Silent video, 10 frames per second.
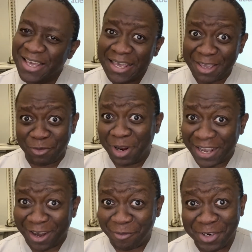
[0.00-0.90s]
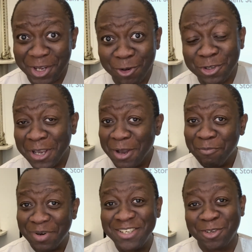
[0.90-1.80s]
If you like our videos,
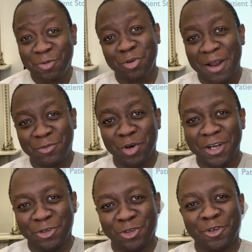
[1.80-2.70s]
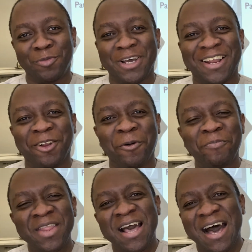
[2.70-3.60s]
please subscribe to our YouTube channel
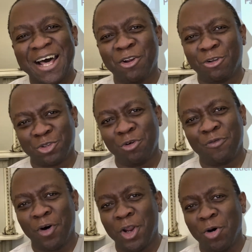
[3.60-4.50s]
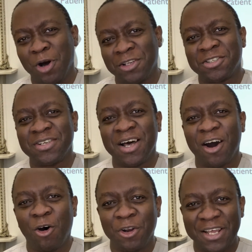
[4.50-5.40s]
and also follow us
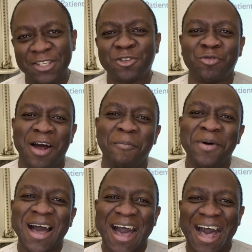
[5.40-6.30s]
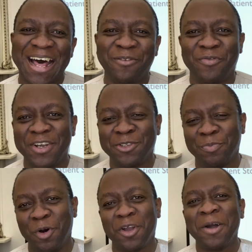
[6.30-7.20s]
on Instagram and
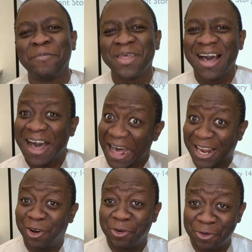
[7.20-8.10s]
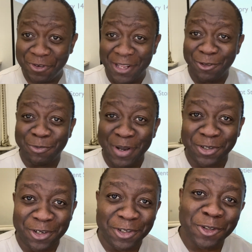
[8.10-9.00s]
Facebook at London Dental
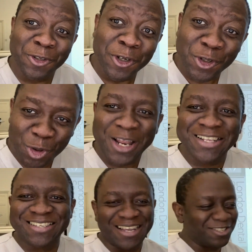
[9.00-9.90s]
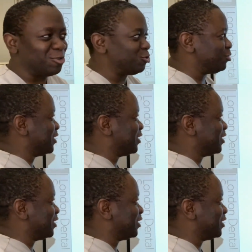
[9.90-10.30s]
Specialists. So let's get into today's